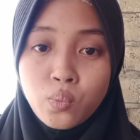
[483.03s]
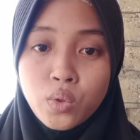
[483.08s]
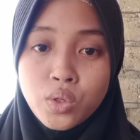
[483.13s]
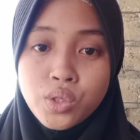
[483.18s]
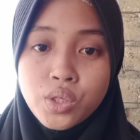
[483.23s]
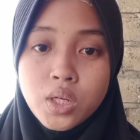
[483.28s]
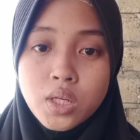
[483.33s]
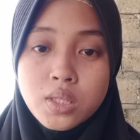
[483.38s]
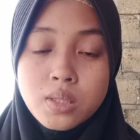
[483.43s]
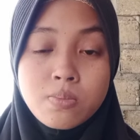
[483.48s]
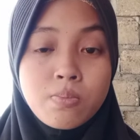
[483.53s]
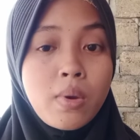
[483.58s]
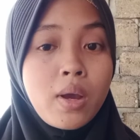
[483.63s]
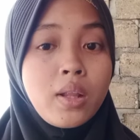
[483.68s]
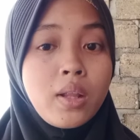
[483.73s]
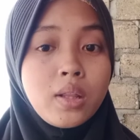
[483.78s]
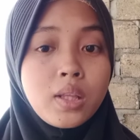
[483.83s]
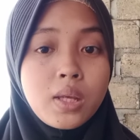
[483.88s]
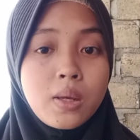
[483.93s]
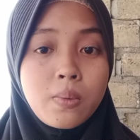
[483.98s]
which is
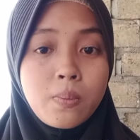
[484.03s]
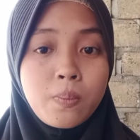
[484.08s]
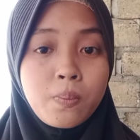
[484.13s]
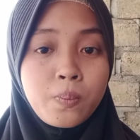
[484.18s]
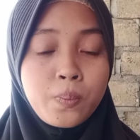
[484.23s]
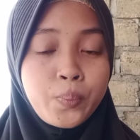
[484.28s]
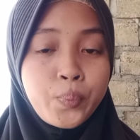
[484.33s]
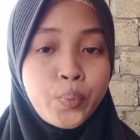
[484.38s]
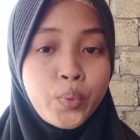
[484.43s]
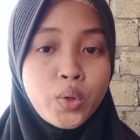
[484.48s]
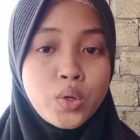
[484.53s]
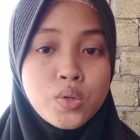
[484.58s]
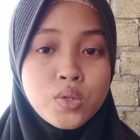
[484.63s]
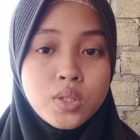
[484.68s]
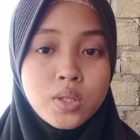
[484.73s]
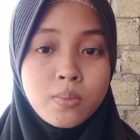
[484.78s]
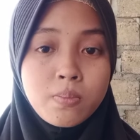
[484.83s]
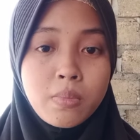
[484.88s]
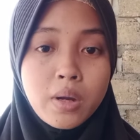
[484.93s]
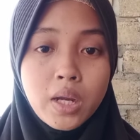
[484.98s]
mainly
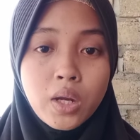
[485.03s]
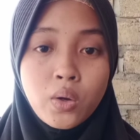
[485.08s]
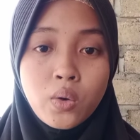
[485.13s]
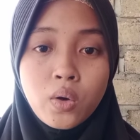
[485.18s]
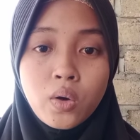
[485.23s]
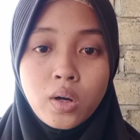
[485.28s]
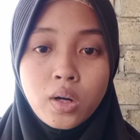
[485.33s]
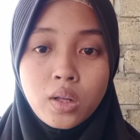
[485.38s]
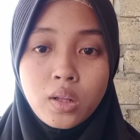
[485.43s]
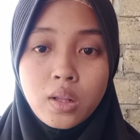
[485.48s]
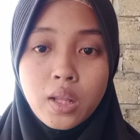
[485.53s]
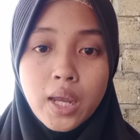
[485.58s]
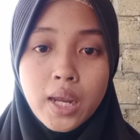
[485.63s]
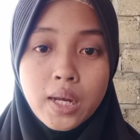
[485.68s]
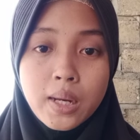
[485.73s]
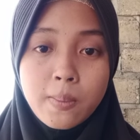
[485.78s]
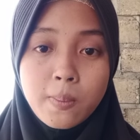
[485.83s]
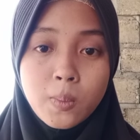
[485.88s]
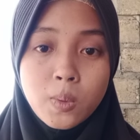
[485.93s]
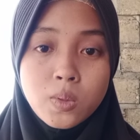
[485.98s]
produced by coral
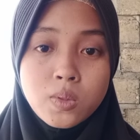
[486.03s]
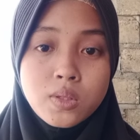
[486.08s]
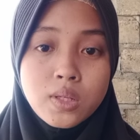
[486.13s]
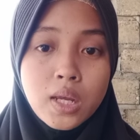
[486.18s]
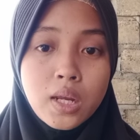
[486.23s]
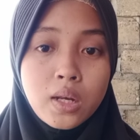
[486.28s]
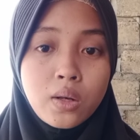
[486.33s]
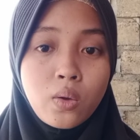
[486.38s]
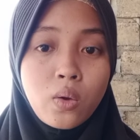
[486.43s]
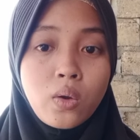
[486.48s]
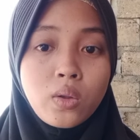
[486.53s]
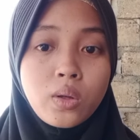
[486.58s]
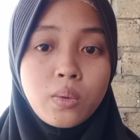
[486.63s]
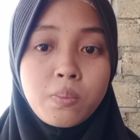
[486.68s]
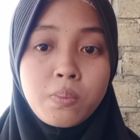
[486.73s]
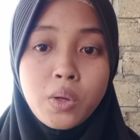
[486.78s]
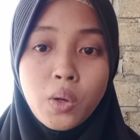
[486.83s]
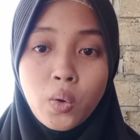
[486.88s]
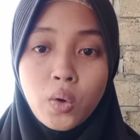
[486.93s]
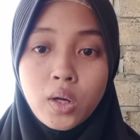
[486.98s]
animals and other
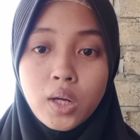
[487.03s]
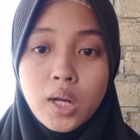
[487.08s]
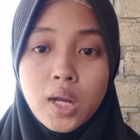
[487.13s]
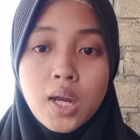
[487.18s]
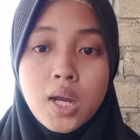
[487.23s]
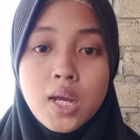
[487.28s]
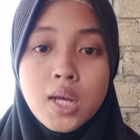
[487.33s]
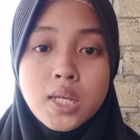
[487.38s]
biota,